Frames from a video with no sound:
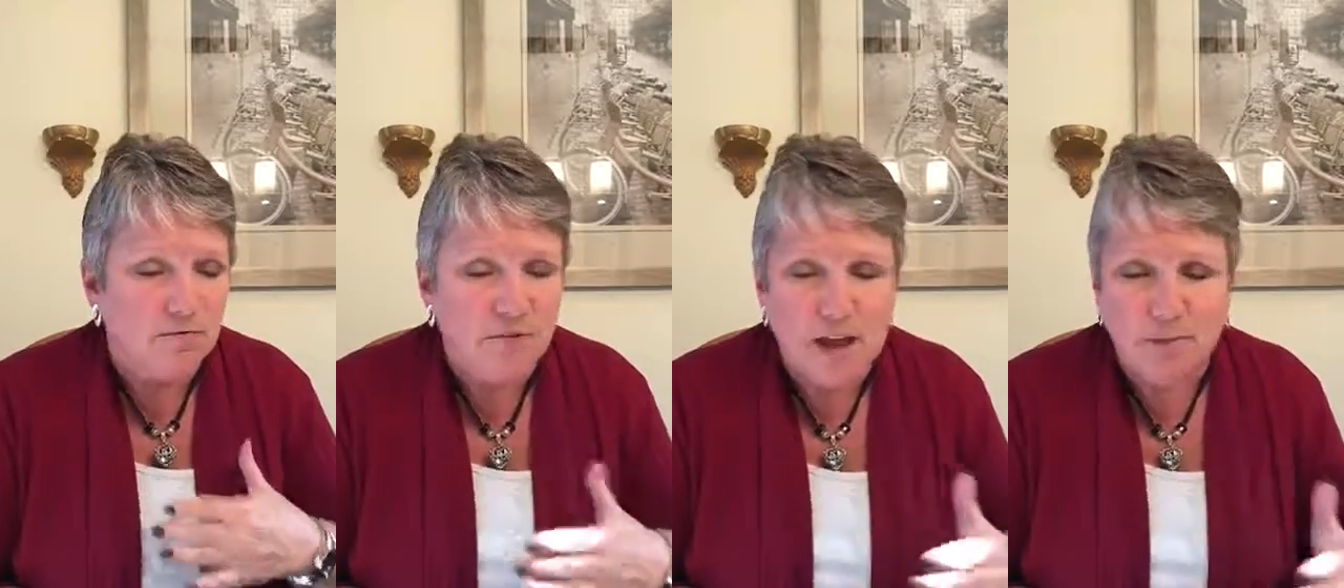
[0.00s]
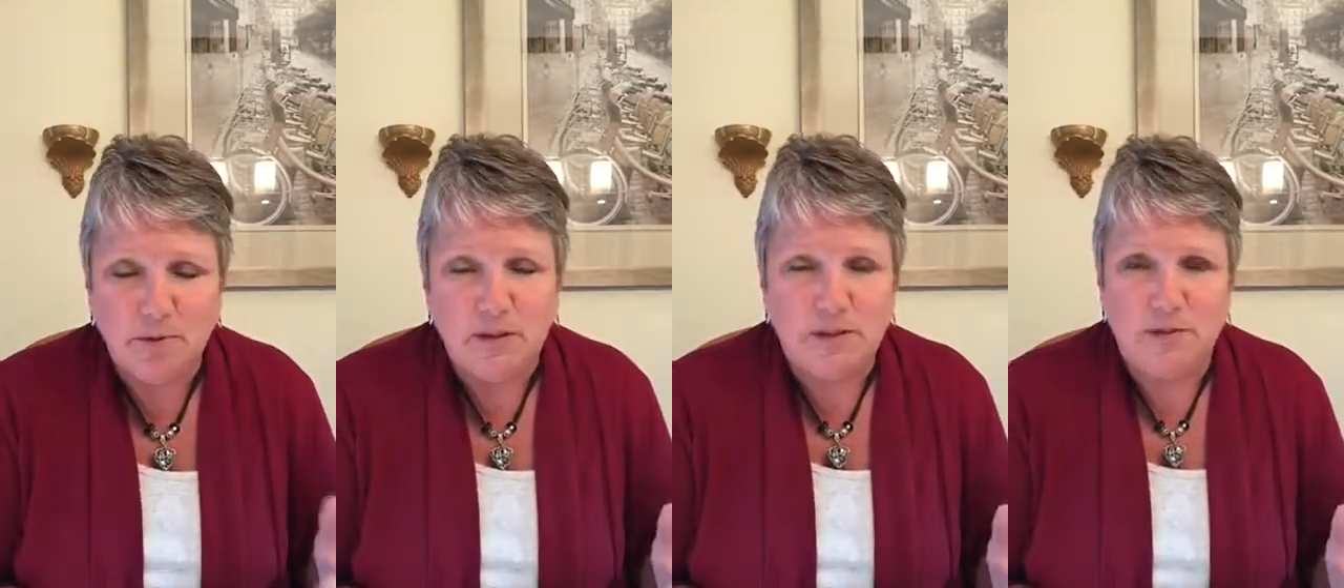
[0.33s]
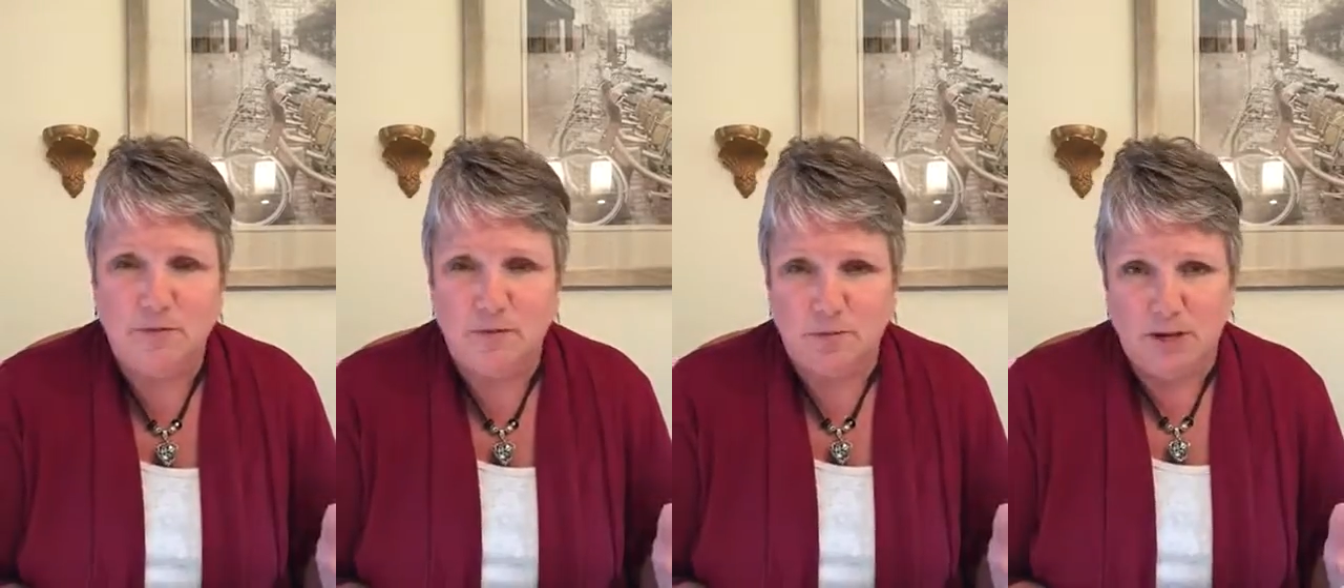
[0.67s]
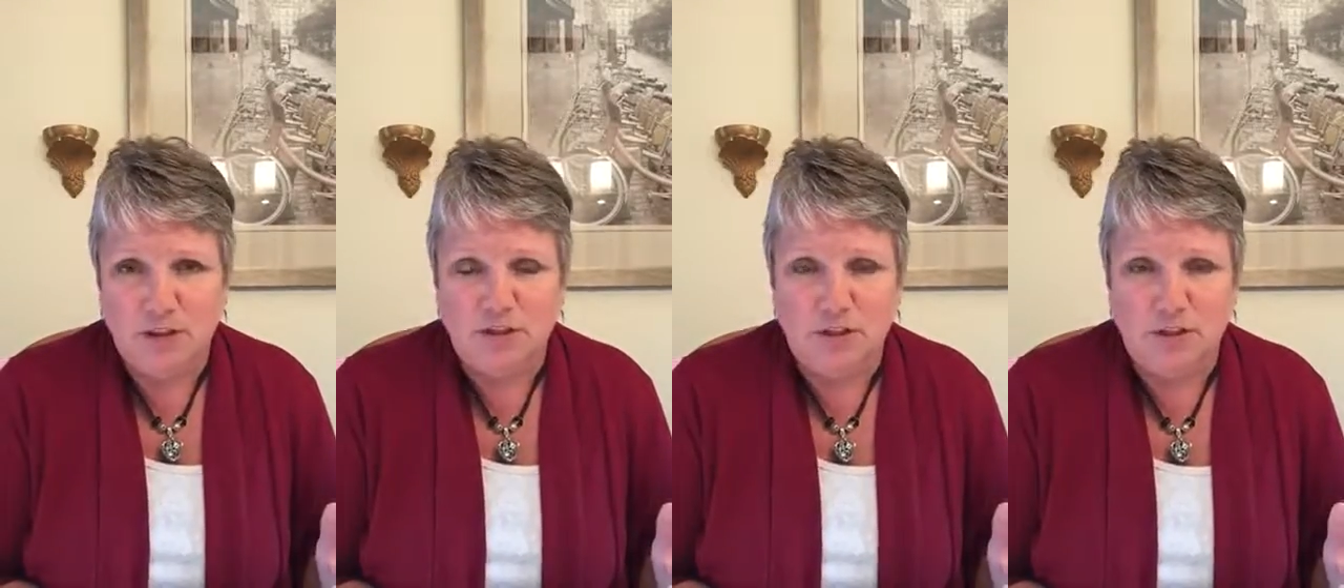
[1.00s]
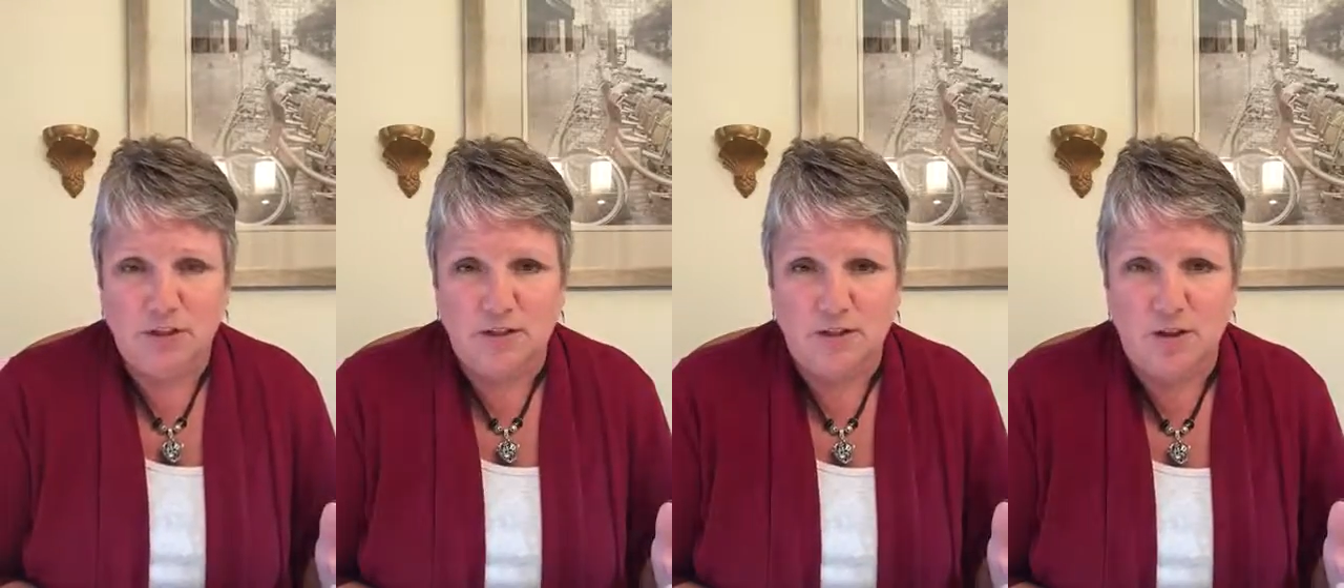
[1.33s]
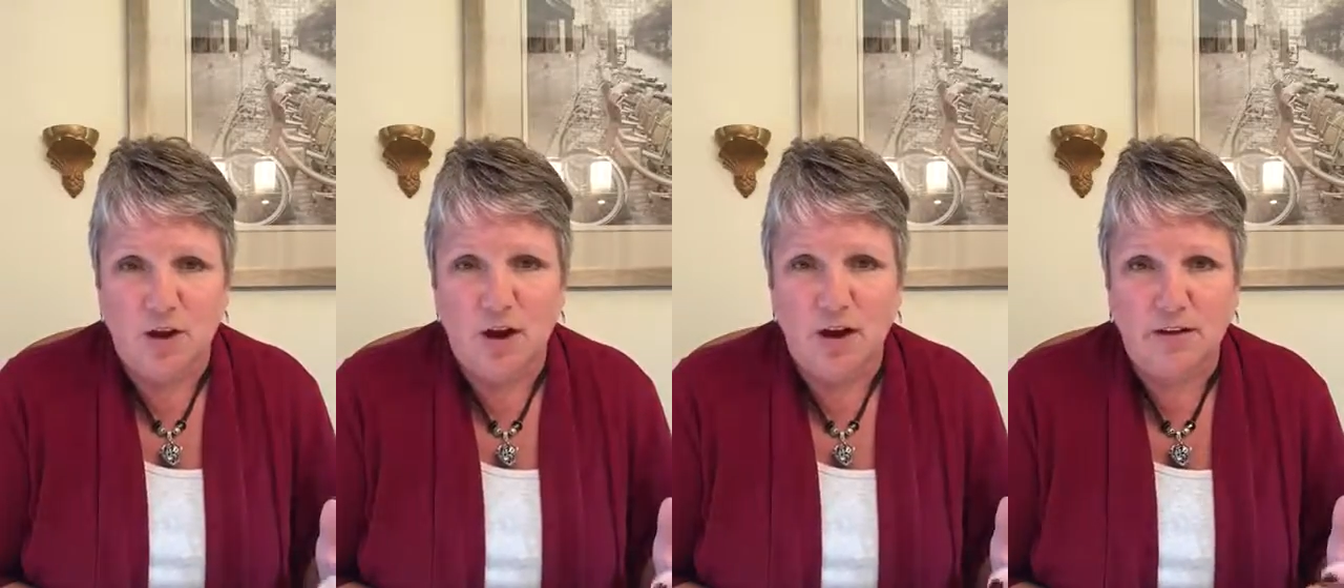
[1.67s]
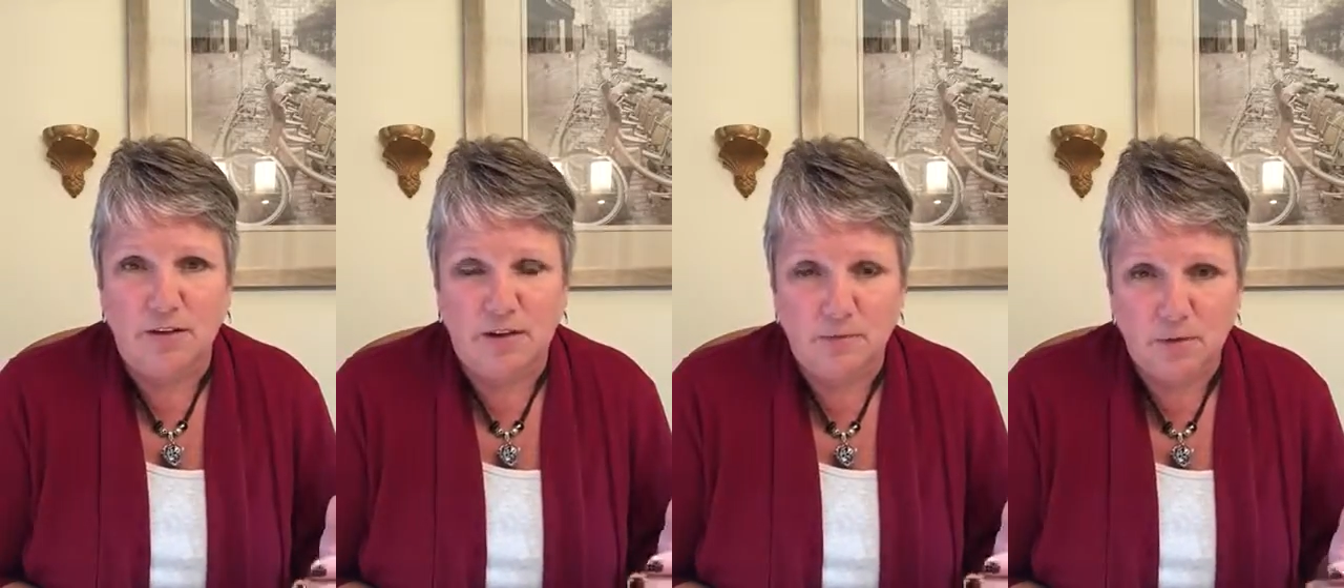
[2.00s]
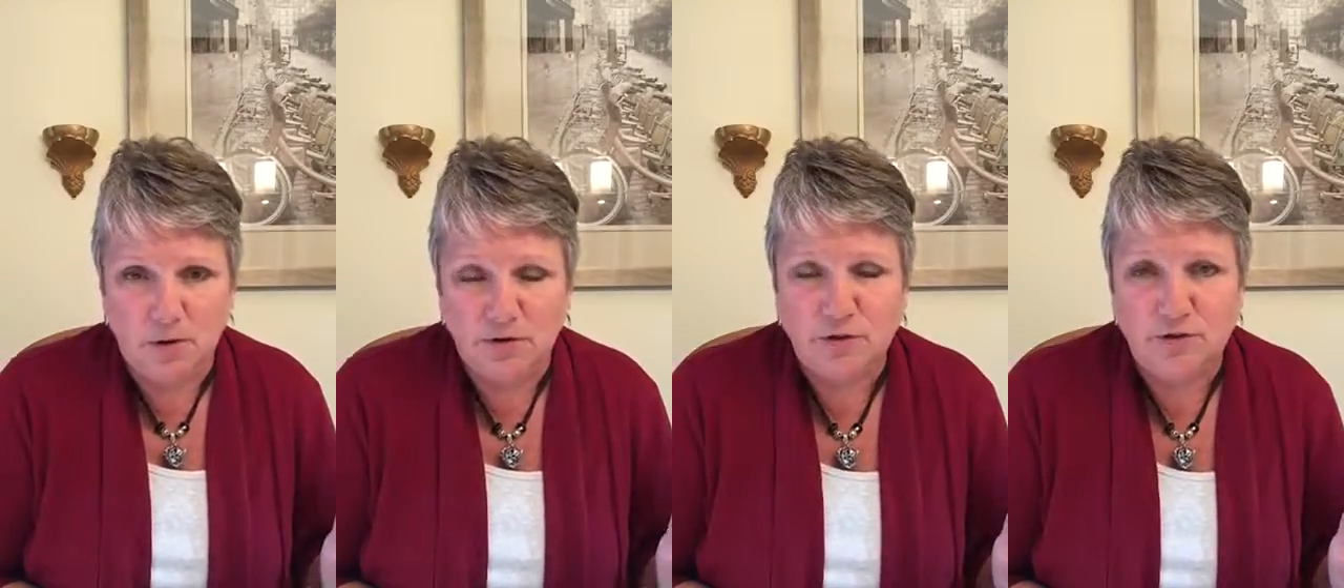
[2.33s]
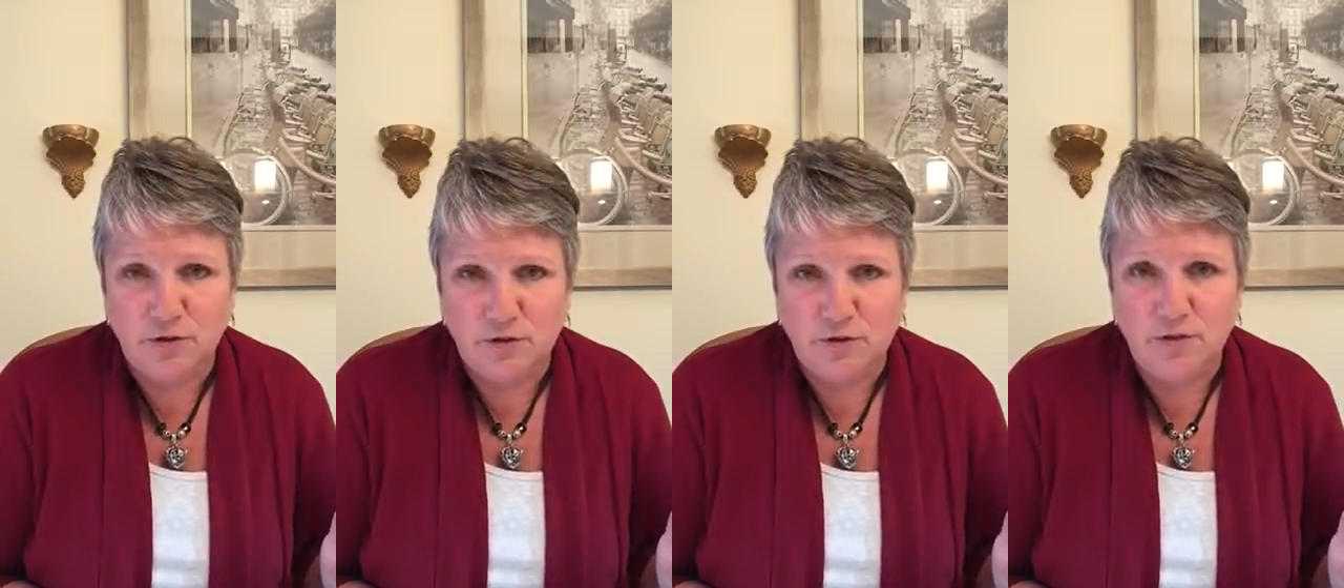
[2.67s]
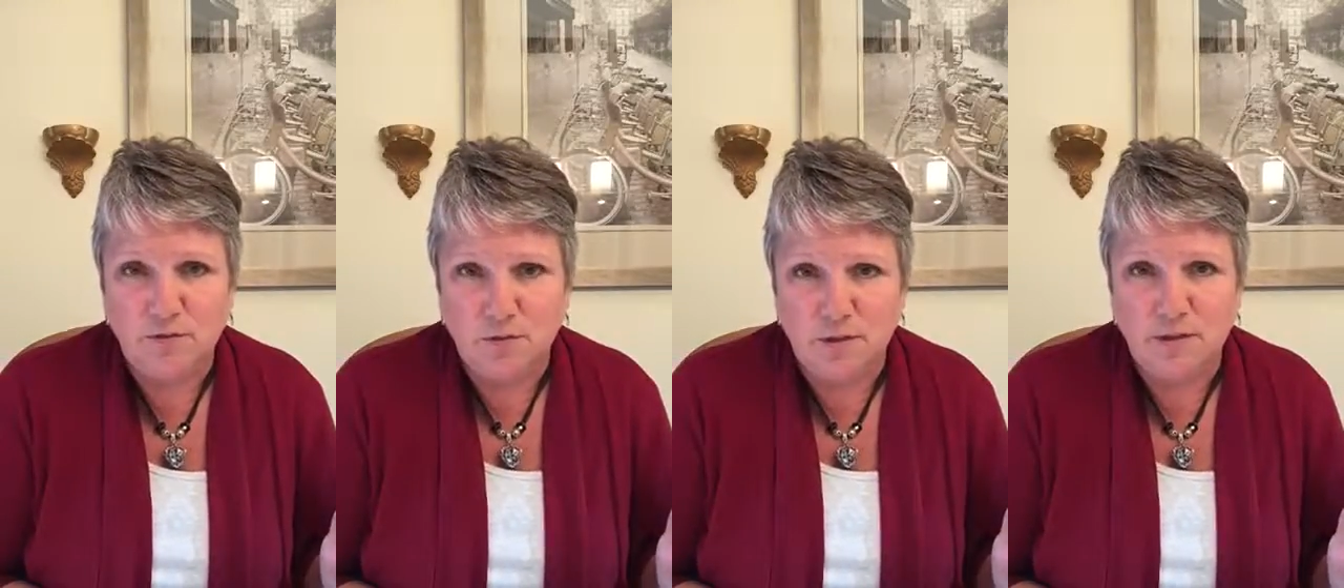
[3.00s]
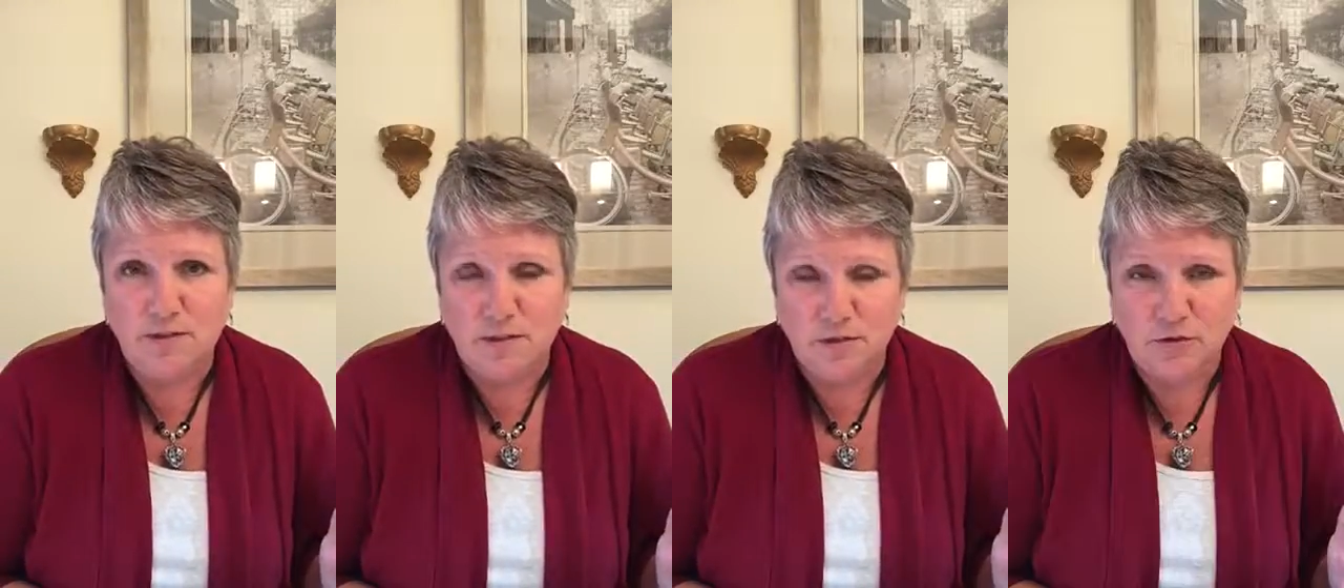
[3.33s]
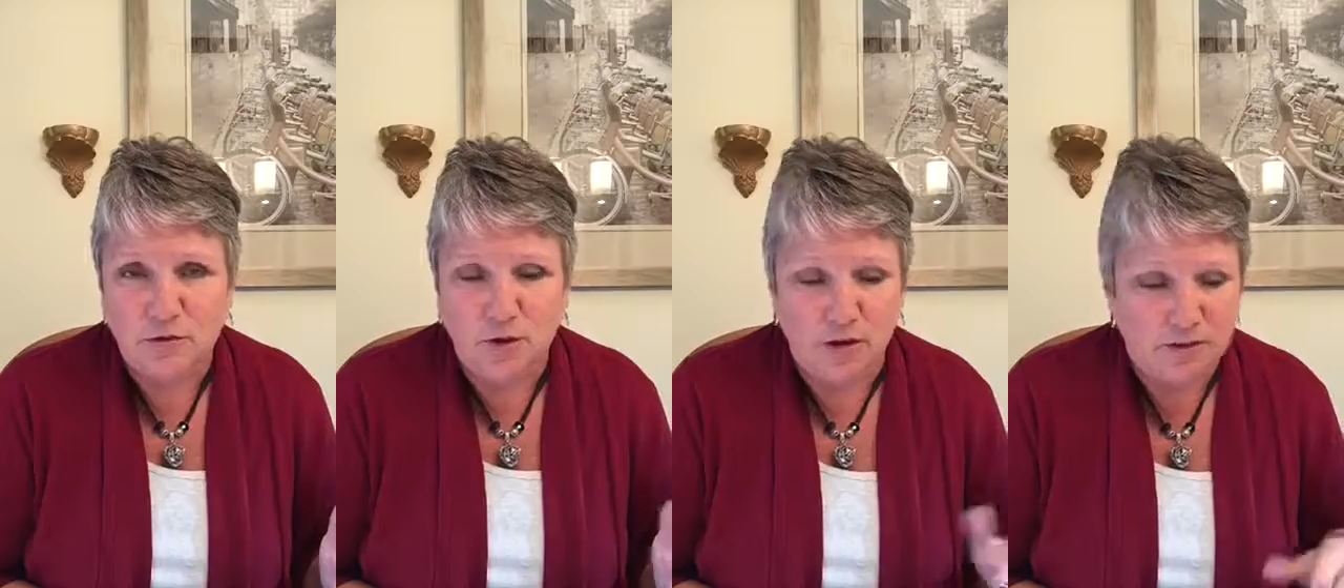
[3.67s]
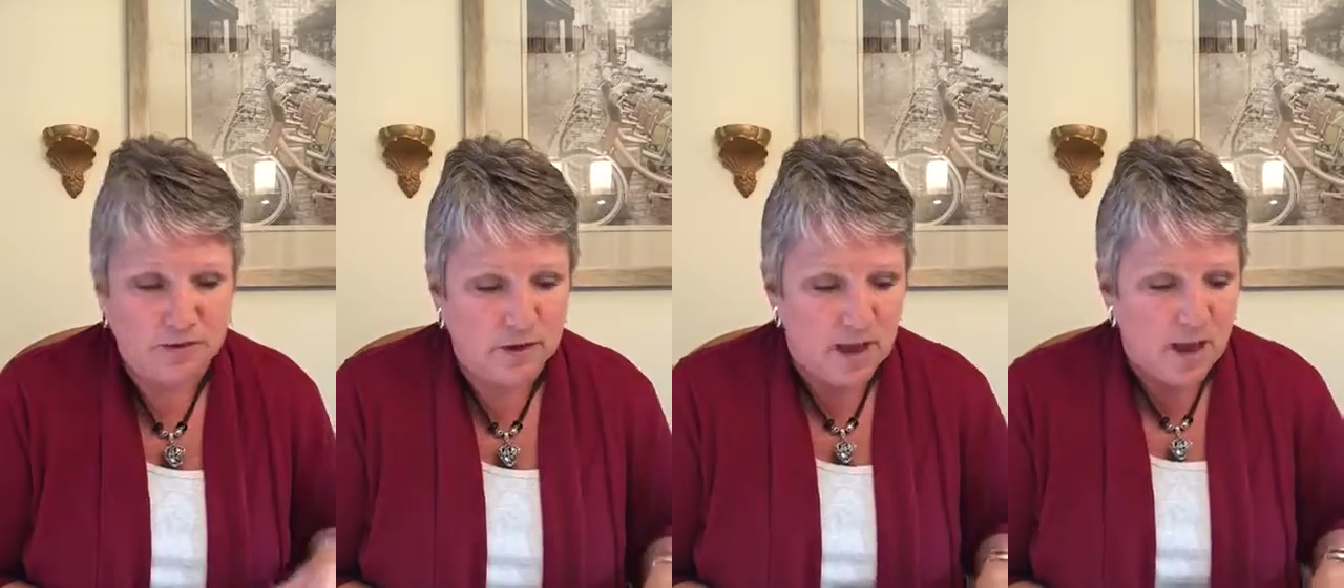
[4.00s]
Fabulous information on emotional uses with essential oils.